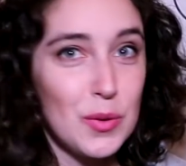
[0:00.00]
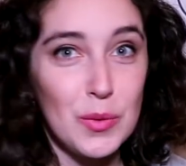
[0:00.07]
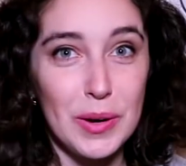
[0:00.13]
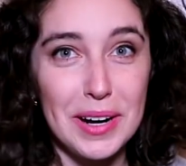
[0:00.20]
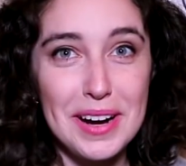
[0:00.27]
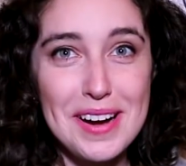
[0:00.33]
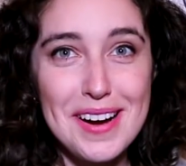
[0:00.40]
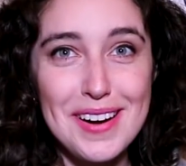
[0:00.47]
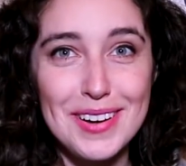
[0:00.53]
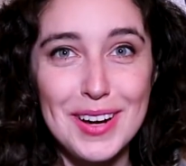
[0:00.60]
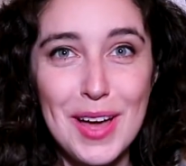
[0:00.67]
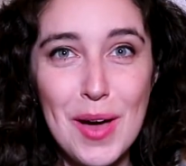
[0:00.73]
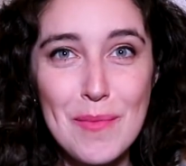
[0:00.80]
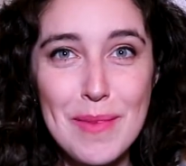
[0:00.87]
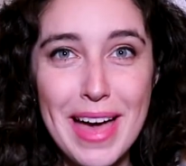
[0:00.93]
We're
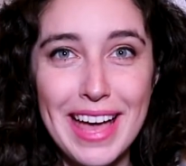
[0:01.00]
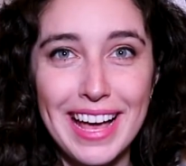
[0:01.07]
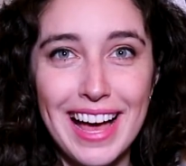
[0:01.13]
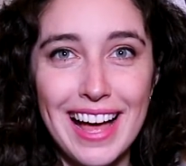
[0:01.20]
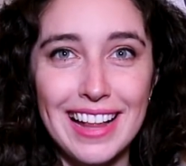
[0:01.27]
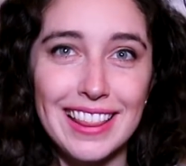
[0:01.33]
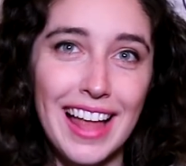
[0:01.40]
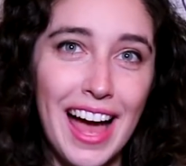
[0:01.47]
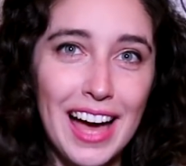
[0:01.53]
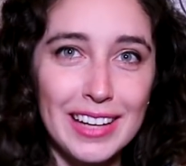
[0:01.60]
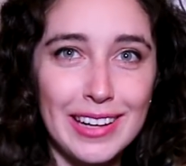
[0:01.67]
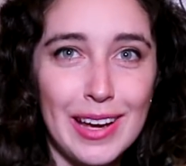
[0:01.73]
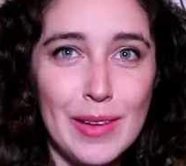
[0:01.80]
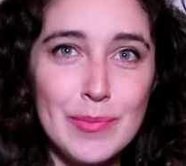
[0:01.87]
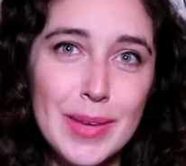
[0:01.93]
gonna make a lot
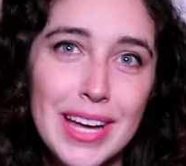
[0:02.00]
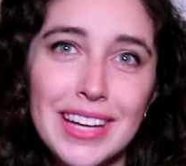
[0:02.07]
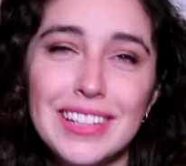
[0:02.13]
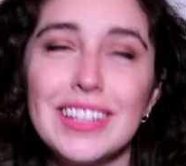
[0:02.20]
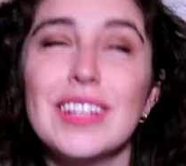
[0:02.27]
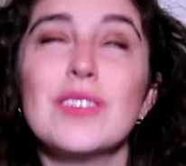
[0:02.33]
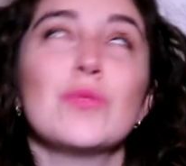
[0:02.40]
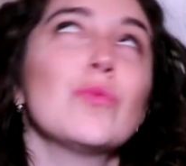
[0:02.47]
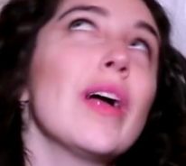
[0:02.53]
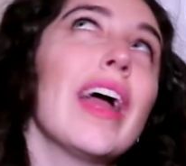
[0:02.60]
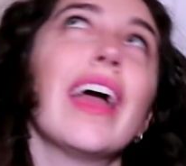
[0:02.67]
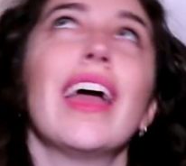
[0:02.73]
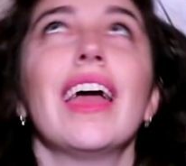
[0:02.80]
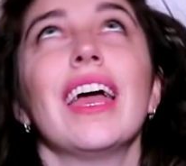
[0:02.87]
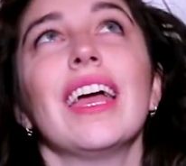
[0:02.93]
of money
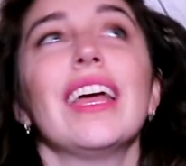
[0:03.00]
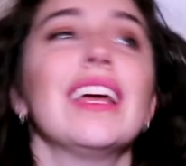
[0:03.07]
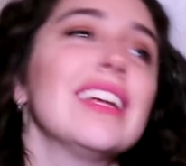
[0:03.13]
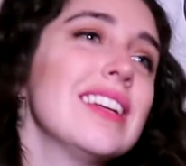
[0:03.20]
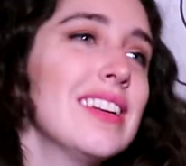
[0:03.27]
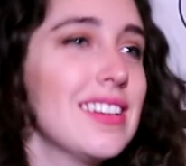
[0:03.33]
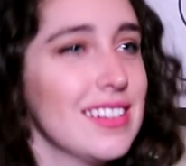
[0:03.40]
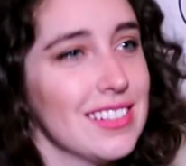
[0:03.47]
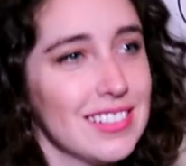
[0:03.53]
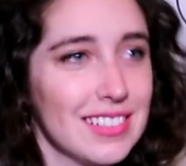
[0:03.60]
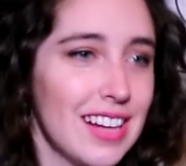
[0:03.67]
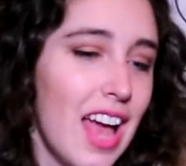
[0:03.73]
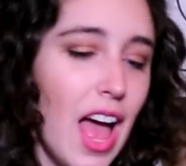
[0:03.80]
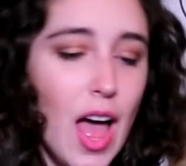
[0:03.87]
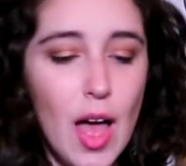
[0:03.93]
rain.
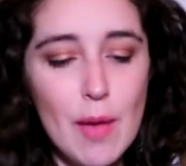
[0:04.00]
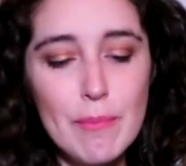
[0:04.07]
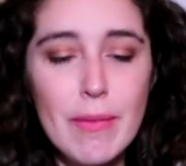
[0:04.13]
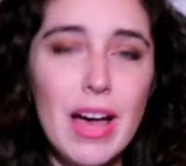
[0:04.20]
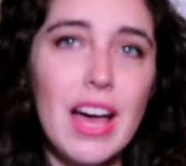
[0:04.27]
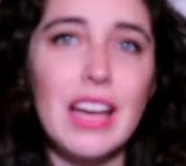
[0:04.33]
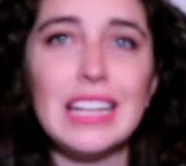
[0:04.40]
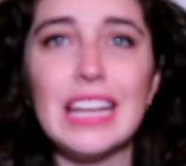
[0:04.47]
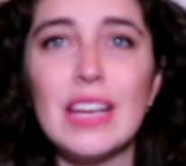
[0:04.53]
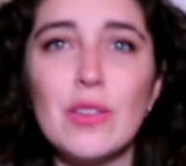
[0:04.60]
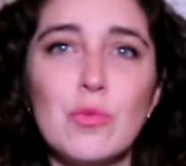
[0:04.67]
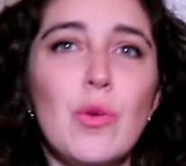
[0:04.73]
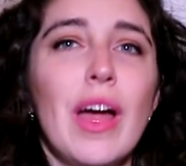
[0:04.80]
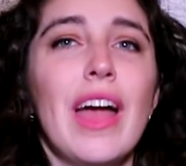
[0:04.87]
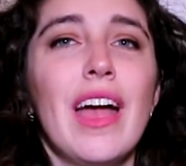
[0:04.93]
Money
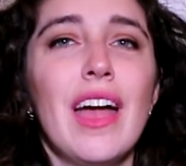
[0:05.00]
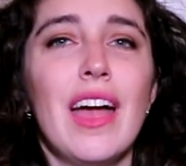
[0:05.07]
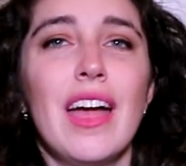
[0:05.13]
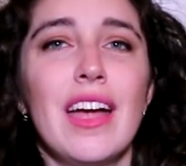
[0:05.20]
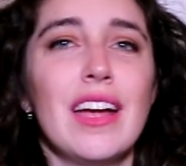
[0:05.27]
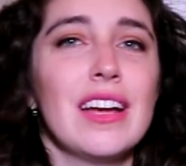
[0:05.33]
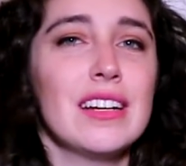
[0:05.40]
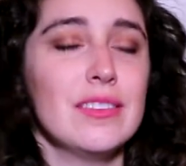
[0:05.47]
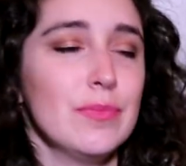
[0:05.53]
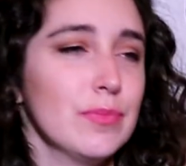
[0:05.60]
rain.